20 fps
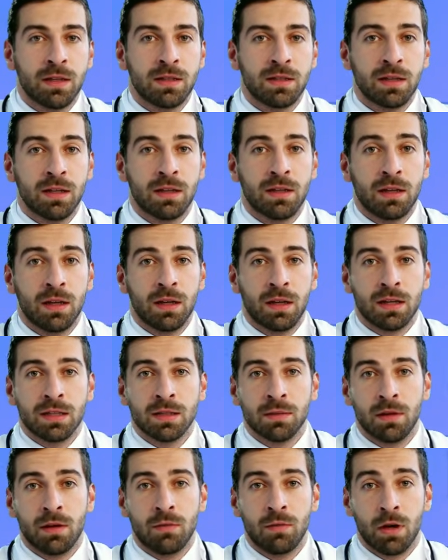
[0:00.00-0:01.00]
leg cramps
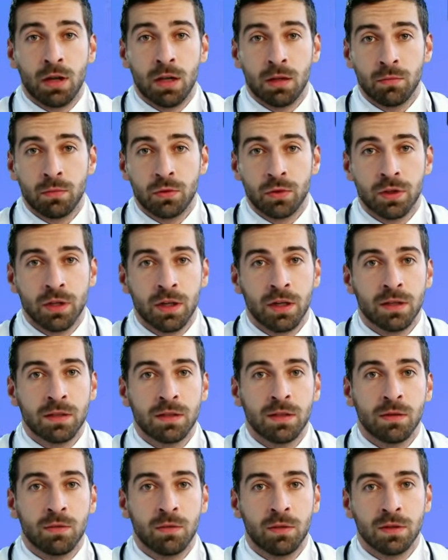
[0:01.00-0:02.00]
at night,
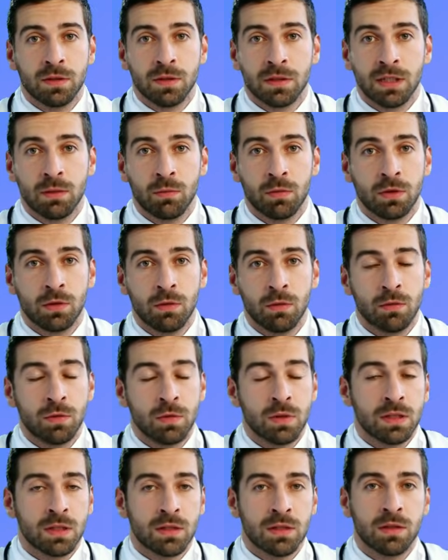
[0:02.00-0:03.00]
exhaustion from
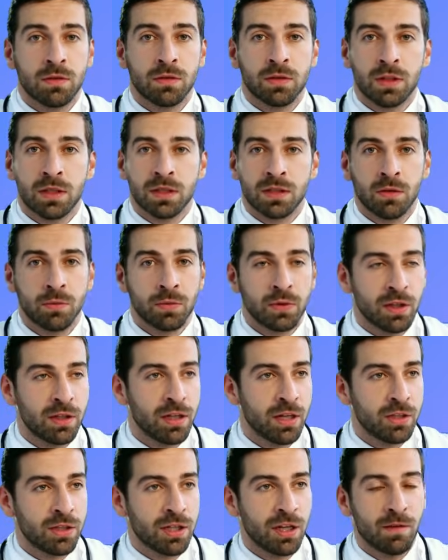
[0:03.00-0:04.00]
walking,
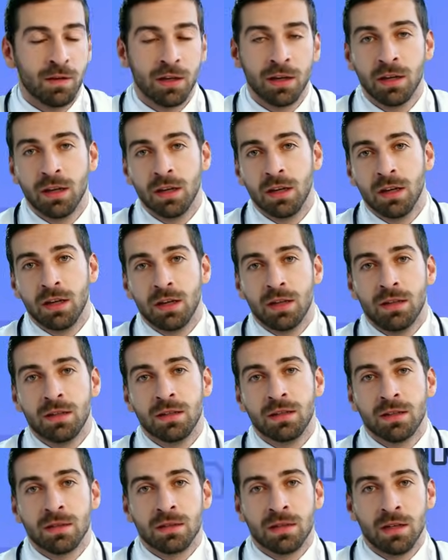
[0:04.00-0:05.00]
or pain in your
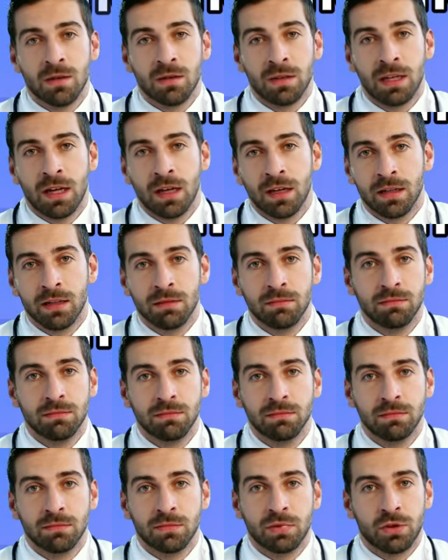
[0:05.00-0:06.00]
hips and knees,
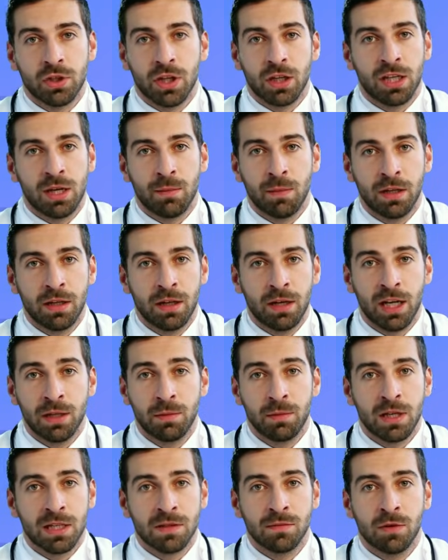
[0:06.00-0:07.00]
don't
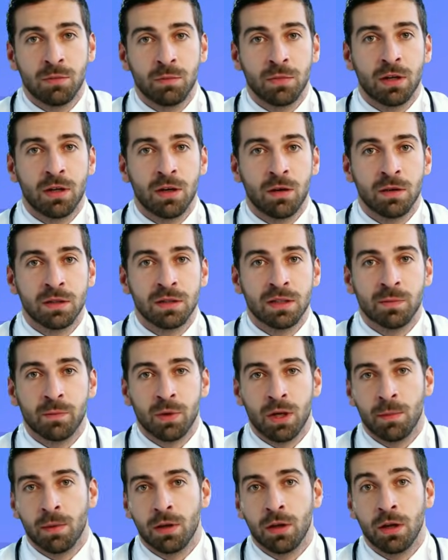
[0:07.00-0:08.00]
ignore these
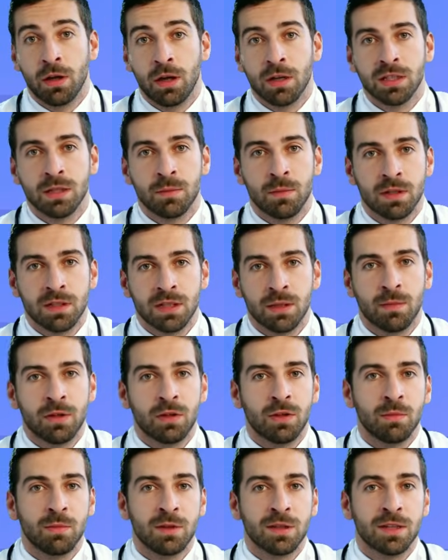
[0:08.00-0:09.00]
signs.
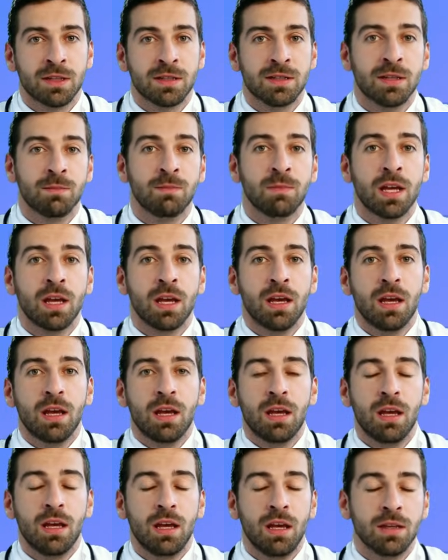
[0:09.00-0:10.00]
They're your body's
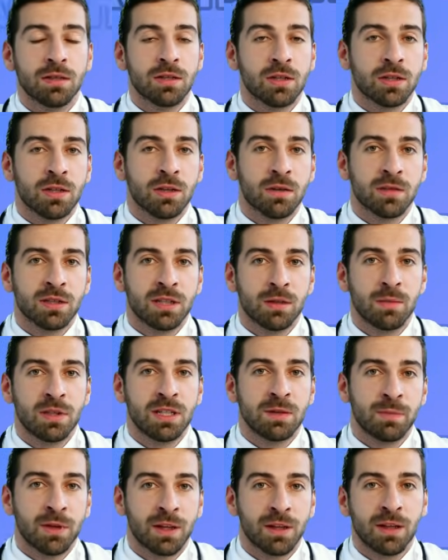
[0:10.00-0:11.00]
way of asking for
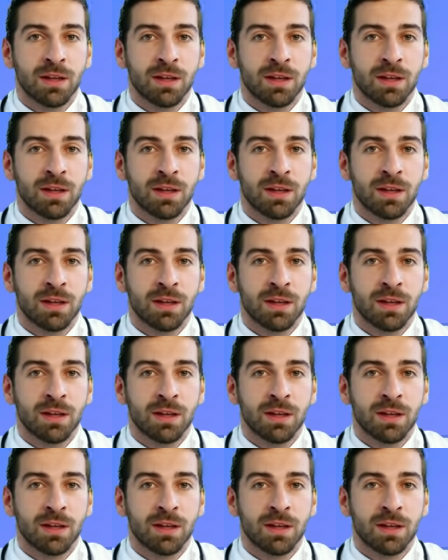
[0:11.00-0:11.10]
help.